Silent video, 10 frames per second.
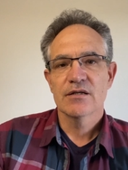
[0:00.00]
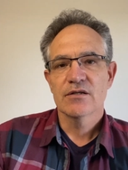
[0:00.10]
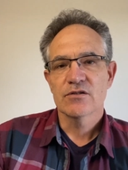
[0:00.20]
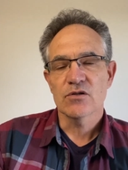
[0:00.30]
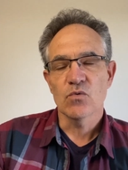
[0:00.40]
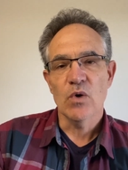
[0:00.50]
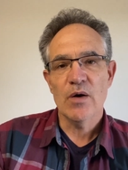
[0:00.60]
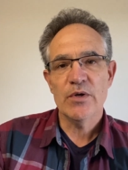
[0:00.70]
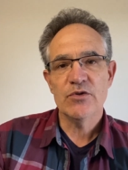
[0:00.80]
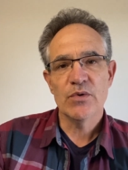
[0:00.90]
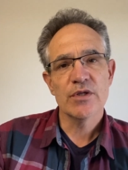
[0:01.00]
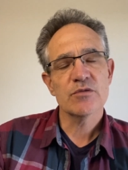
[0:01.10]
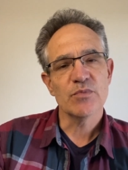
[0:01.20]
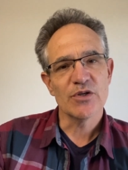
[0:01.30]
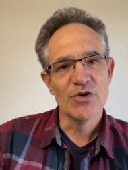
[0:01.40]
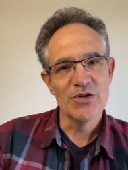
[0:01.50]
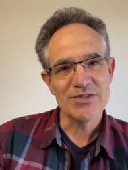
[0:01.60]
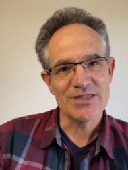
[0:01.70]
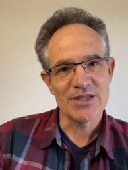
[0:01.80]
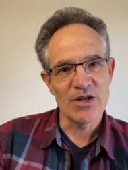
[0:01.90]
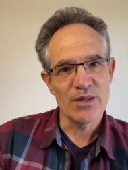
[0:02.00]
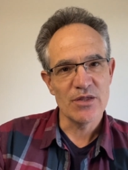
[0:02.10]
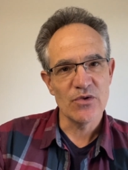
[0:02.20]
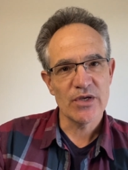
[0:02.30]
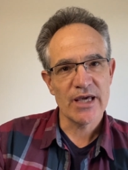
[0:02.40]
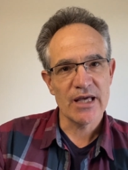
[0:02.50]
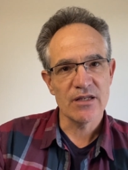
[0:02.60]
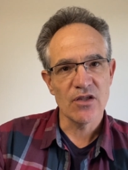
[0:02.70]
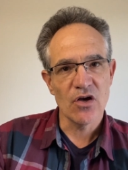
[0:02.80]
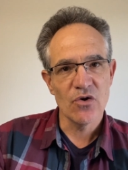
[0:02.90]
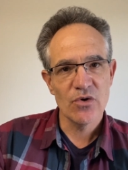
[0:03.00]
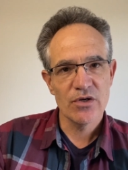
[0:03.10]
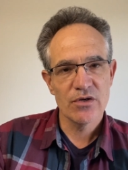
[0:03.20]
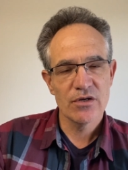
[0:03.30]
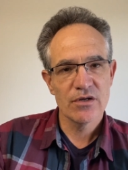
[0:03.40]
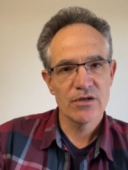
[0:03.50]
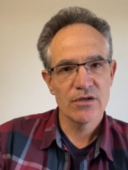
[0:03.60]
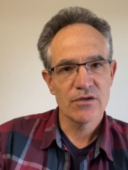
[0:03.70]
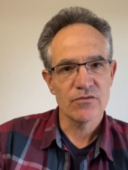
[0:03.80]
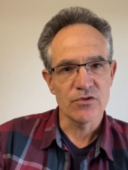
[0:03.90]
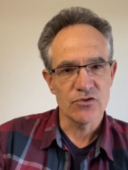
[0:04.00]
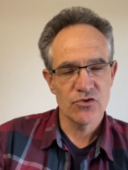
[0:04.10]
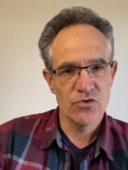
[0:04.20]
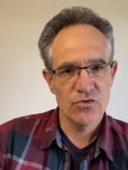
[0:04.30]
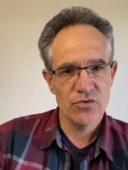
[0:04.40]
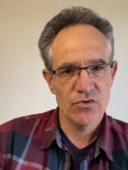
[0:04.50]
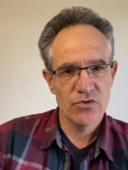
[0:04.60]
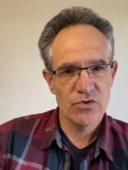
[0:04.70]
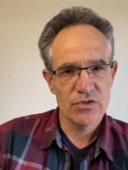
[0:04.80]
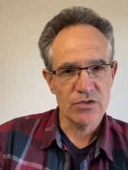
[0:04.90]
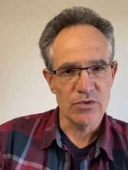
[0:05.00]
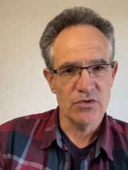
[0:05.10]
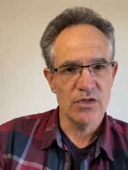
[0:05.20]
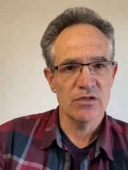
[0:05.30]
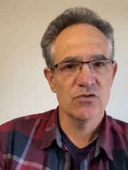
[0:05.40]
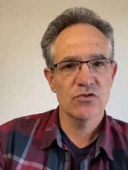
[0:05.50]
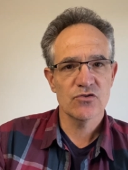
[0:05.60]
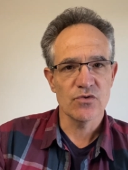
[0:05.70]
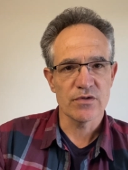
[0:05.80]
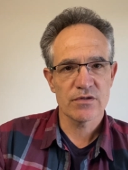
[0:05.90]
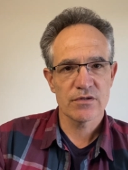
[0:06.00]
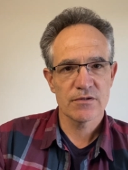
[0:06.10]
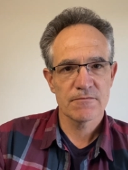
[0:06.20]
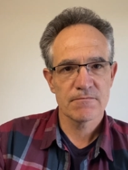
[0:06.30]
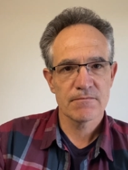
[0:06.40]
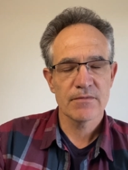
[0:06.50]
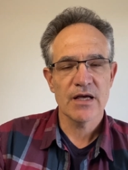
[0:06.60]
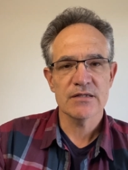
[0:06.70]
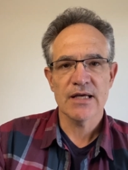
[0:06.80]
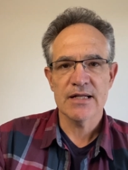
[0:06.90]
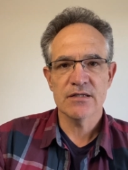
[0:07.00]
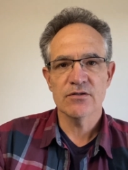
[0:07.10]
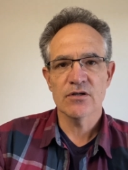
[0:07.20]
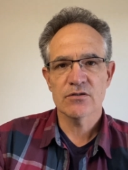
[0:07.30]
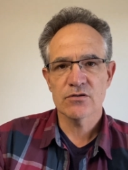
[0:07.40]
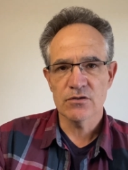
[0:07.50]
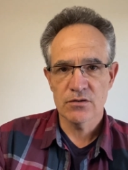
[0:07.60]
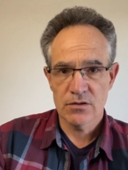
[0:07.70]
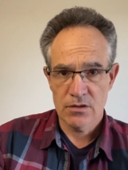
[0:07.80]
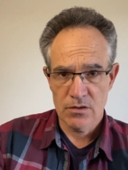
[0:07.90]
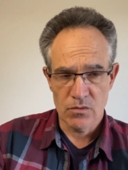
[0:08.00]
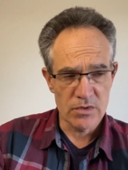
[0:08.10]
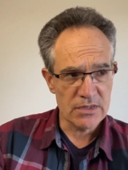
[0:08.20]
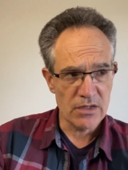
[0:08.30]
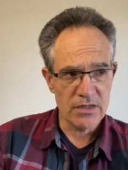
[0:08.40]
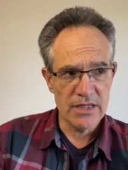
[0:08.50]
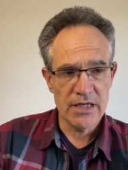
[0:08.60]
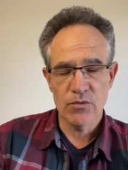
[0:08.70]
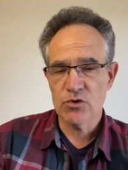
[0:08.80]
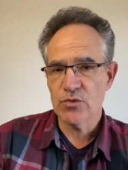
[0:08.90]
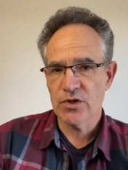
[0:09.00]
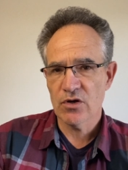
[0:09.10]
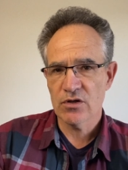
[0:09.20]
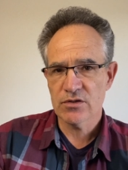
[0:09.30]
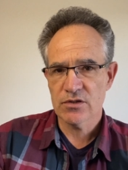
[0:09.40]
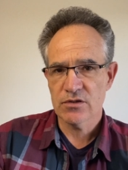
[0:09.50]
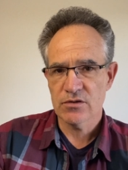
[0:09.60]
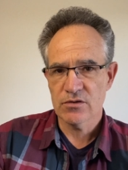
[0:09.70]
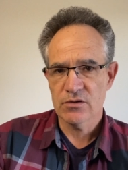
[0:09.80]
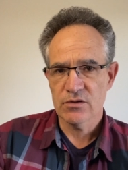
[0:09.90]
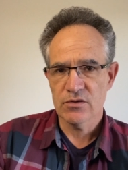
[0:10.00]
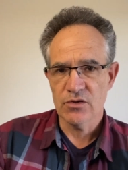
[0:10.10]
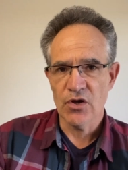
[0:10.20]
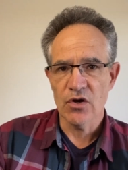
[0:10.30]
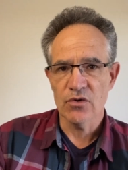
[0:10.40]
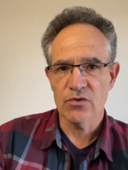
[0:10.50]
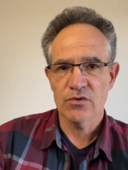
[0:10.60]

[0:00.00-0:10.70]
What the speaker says: So why are we doing this? Because it's the only thing you can know for truth. So we're turning to truth as an antidote to what's out there, which we can't know